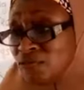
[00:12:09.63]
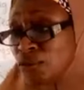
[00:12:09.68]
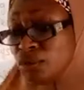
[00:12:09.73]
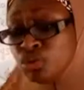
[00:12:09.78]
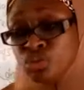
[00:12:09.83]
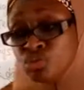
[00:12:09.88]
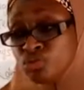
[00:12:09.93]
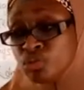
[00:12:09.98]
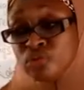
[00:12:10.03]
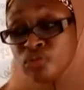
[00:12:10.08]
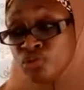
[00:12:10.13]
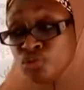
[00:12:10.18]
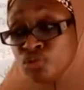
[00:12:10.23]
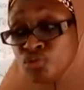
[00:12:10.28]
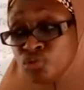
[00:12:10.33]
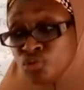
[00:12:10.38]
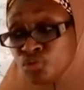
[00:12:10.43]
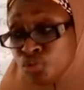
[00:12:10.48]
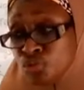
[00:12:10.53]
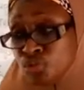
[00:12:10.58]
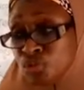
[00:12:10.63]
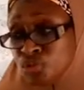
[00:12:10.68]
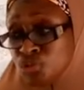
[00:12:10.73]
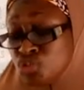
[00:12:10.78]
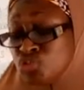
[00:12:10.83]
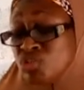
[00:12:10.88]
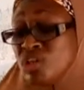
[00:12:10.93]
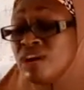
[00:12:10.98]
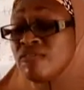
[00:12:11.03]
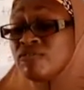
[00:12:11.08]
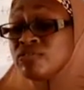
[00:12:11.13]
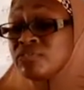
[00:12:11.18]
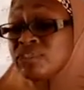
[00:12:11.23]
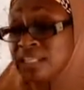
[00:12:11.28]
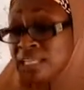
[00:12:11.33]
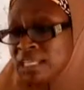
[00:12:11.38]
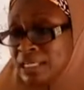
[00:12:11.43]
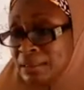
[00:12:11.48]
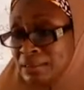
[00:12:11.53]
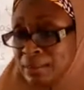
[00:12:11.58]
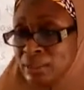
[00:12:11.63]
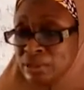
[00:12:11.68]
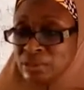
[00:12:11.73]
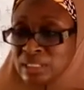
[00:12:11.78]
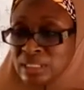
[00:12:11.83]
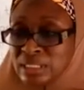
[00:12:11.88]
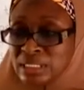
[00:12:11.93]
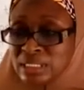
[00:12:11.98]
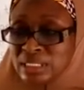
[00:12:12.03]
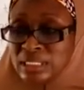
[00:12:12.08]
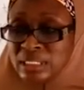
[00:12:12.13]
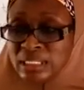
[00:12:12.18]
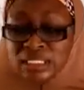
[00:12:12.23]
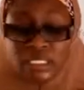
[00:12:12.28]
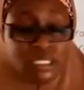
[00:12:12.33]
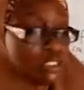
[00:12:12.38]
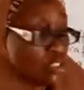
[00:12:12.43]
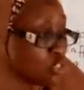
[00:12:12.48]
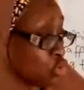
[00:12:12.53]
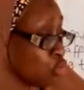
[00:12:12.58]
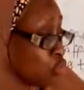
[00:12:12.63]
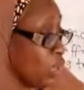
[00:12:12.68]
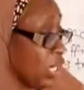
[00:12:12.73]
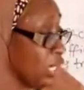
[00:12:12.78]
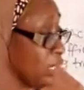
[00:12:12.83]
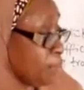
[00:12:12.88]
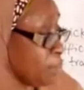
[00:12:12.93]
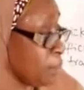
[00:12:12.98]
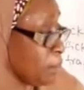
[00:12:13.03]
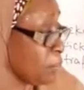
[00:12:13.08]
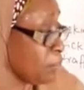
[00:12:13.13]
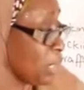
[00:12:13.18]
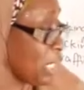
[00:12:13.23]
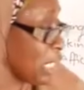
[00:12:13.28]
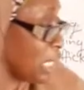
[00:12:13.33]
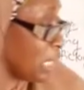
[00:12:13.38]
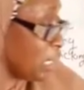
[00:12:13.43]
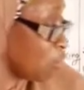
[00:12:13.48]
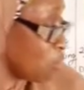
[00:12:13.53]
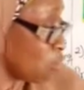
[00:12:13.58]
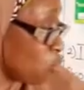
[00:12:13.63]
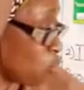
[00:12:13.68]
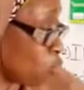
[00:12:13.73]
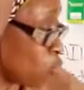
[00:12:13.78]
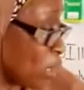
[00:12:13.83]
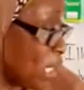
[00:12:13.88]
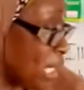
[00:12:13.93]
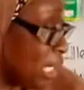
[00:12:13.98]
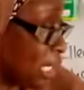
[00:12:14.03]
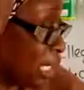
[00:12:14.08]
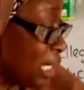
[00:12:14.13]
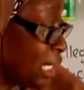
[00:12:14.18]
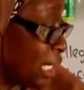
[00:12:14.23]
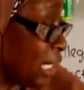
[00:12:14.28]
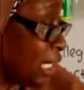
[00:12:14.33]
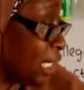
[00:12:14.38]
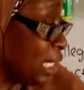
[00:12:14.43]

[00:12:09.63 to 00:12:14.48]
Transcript: for you to even do. You shouldn't even think about it. So when people are well